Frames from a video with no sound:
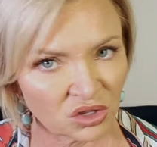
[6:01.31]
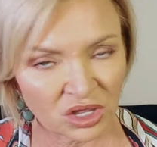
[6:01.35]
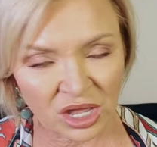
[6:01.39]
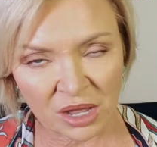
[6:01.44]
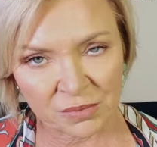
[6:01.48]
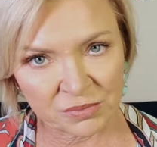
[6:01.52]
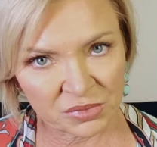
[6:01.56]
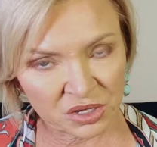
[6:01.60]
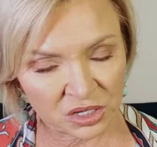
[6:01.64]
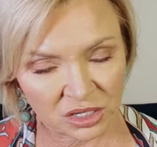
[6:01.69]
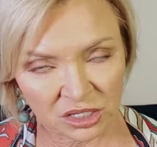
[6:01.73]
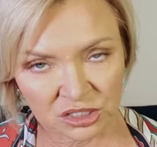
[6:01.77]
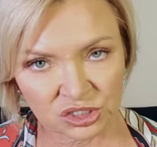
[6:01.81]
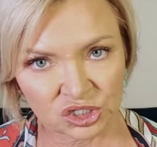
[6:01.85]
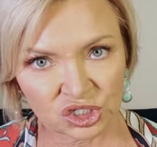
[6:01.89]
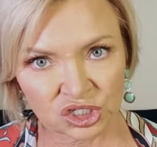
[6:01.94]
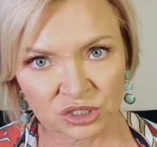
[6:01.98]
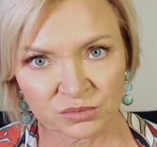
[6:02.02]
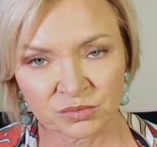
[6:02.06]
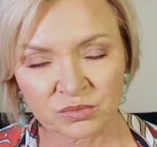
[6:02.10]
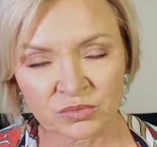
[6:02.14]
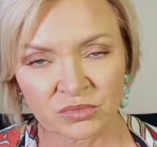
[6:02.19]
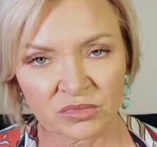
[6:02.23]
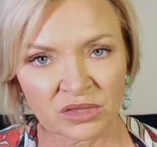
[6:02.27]
that
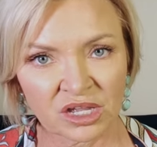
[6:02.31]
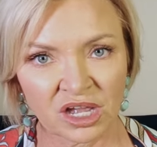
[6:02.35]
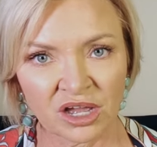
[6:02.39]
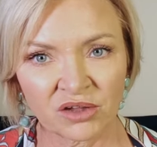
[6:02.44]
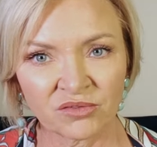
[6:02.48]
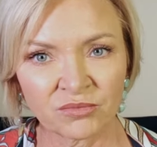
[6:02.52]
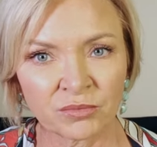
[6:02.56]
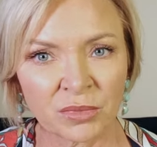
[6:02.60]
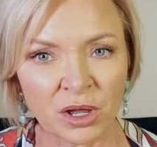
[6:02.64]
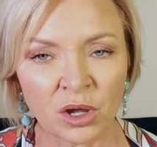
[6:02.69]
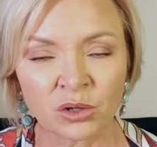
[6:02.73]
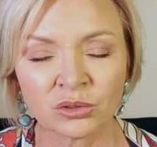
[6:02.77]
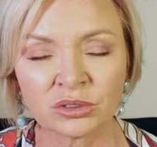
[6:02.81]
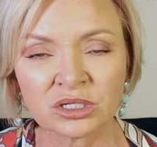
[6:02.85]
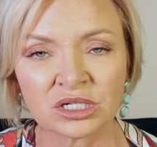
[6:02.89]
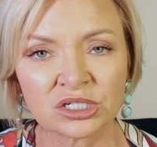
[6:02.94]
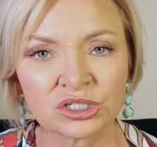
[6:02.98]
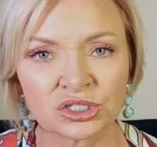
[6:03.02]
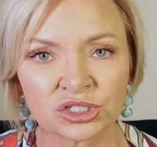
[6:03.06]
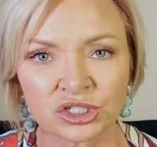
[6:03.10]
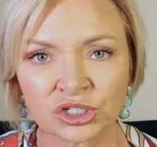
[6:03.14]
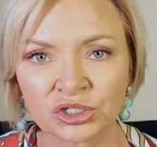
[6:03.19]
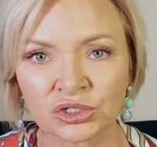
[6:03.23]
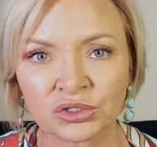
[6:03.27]
much. I'm
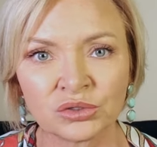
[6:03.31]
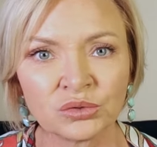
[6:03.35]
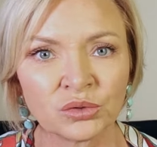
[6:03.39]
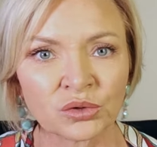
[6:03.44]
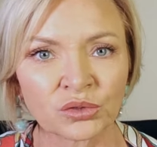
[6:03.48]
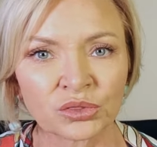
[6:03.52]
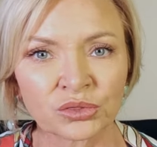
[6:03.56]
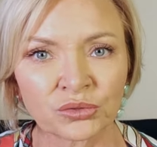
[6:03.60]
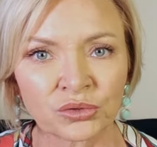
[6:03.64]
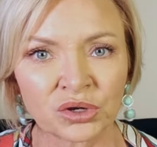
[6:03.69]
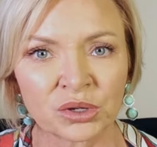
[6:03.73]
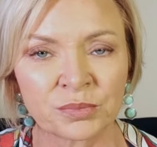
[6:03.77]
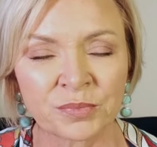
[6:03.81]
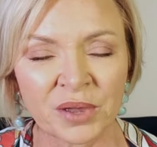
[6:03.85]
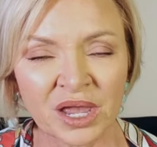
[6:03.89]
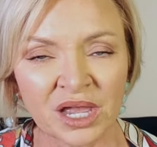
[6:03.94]
only two or three